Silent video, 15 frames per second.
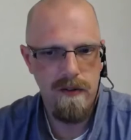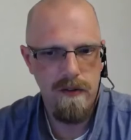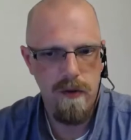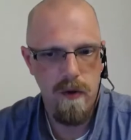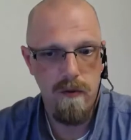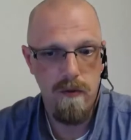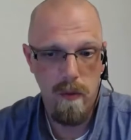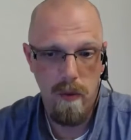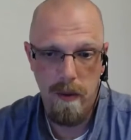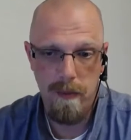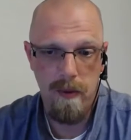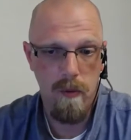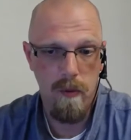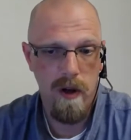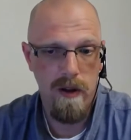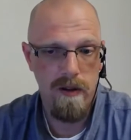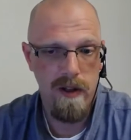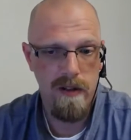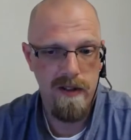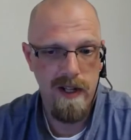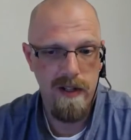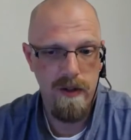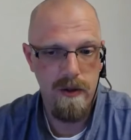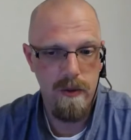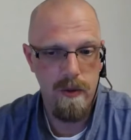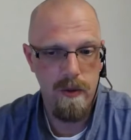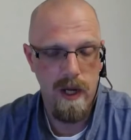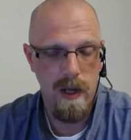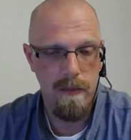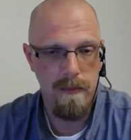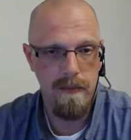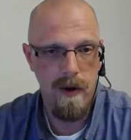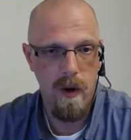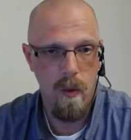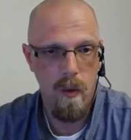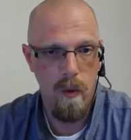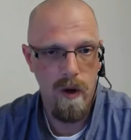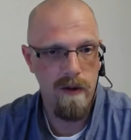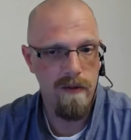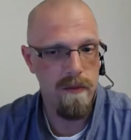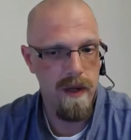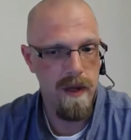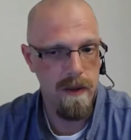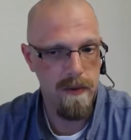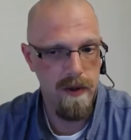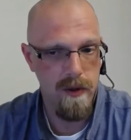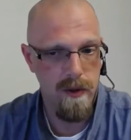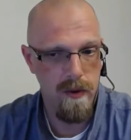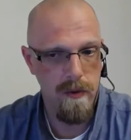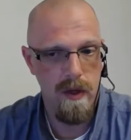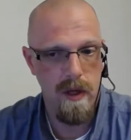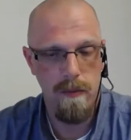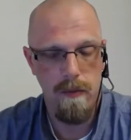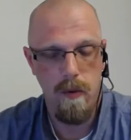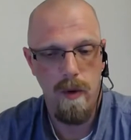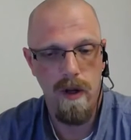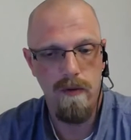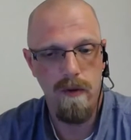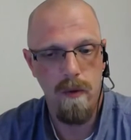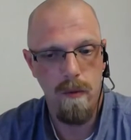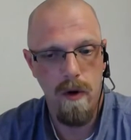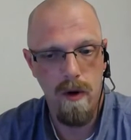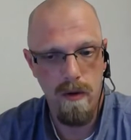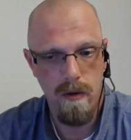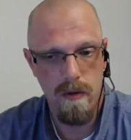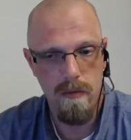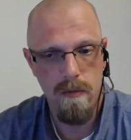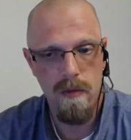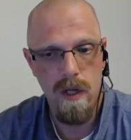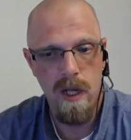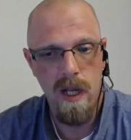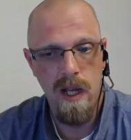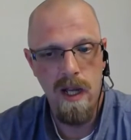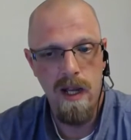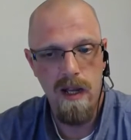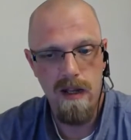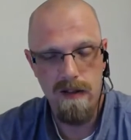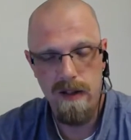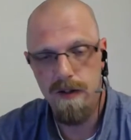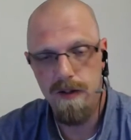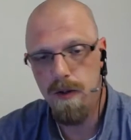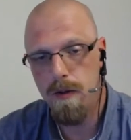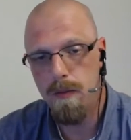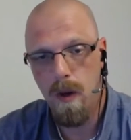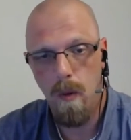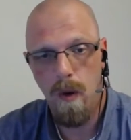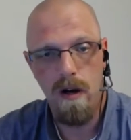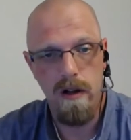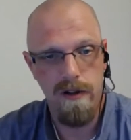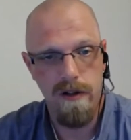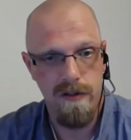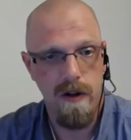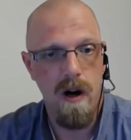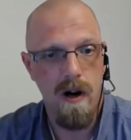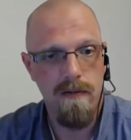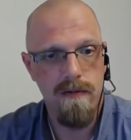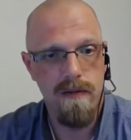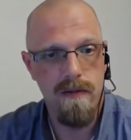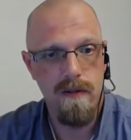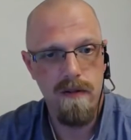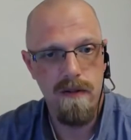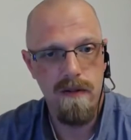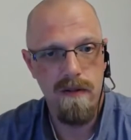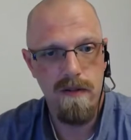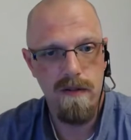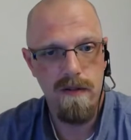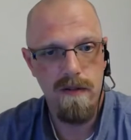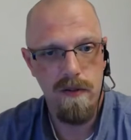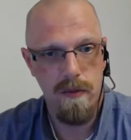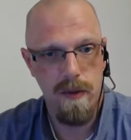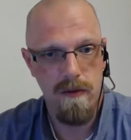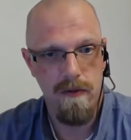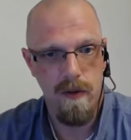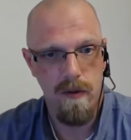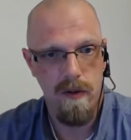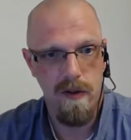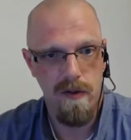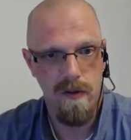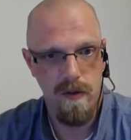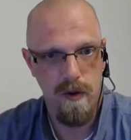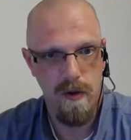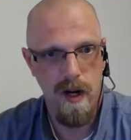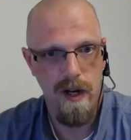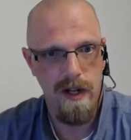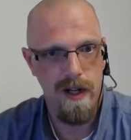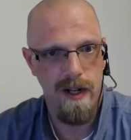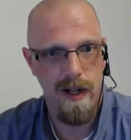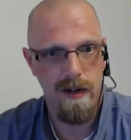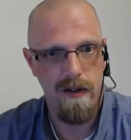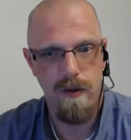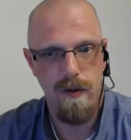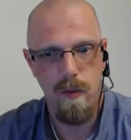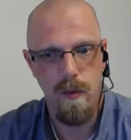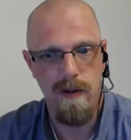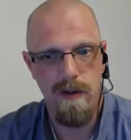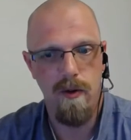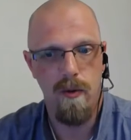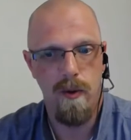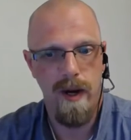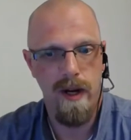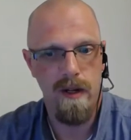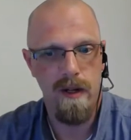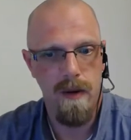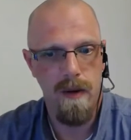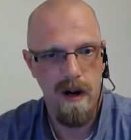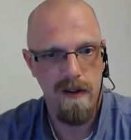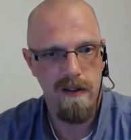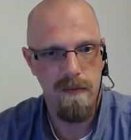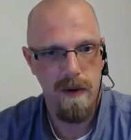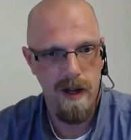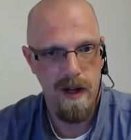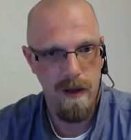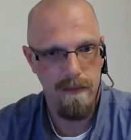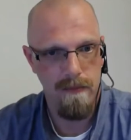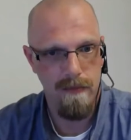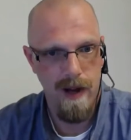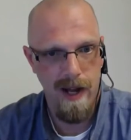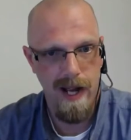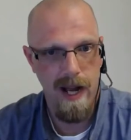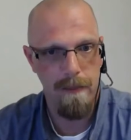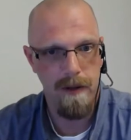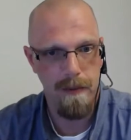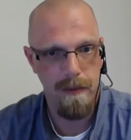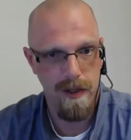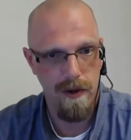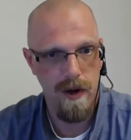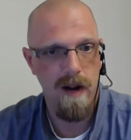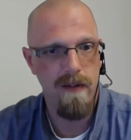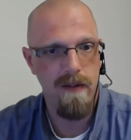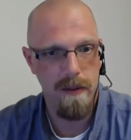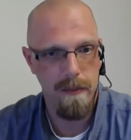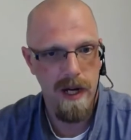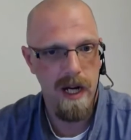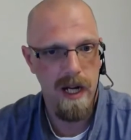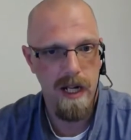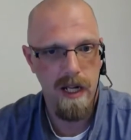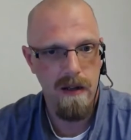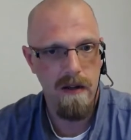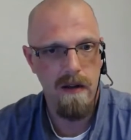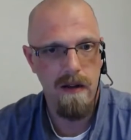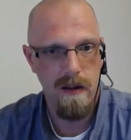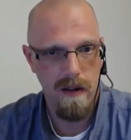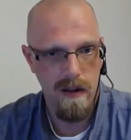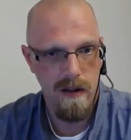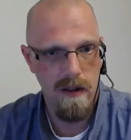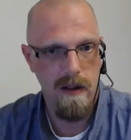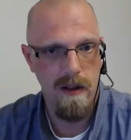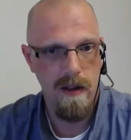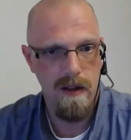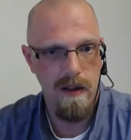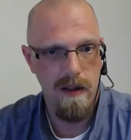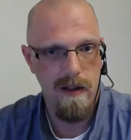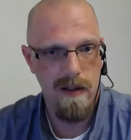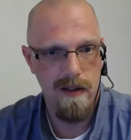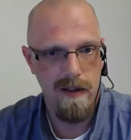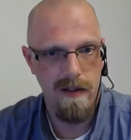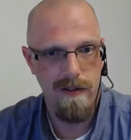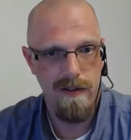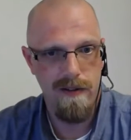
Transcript: so, I mean, one of the things I do when I'm away from APU and I'm away from home is I turn my wireless off, so my phone doesn't try to connect to whatever random hotspot I happen to be driving by. Because